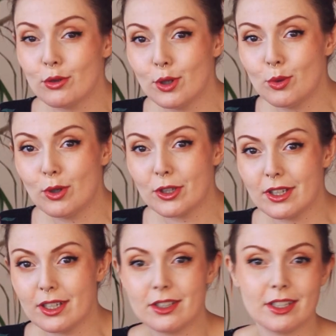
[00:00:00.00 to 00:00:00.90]
know what
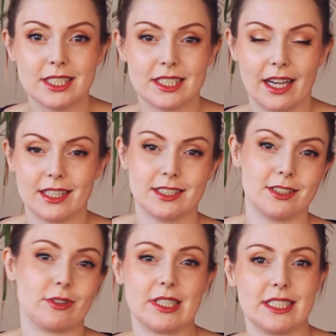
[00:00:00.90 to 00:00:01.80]
a Gunne Sax
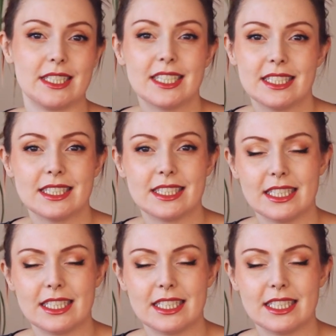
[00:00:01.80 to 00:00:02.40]
dress is,